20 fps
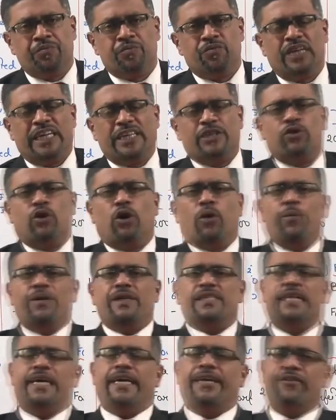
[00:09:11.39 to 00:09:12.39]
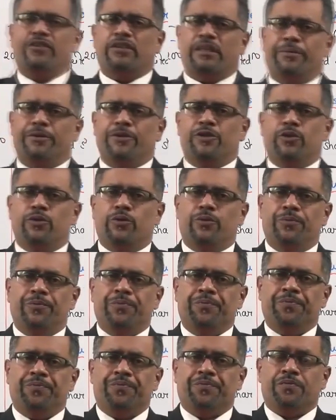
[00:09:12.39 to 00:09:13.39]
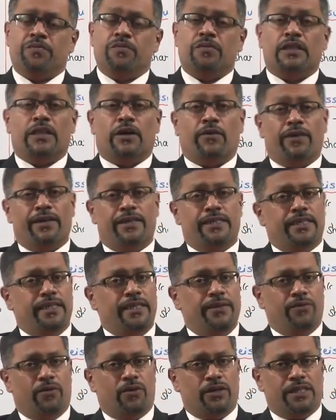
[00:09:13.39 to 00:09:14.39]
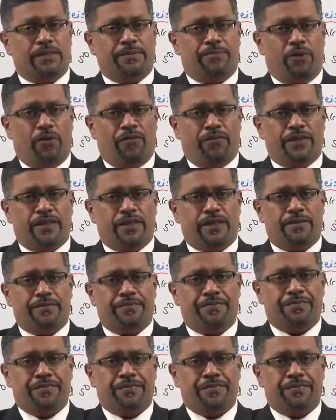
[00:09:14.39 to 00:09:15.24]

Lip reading: That's all with entry number 2. Now let's see what is the profit.